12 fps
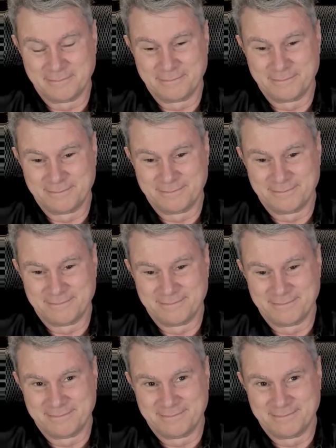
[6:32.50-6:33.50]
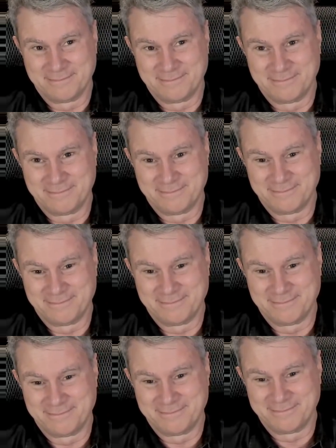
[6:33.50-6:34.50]

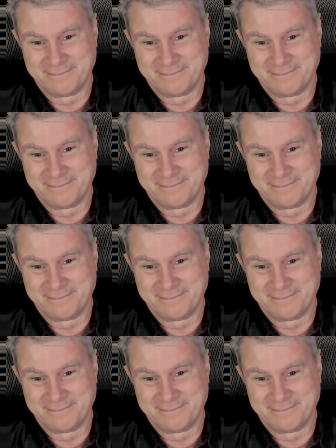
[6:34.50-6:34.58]
No words are spoken by the person on screen.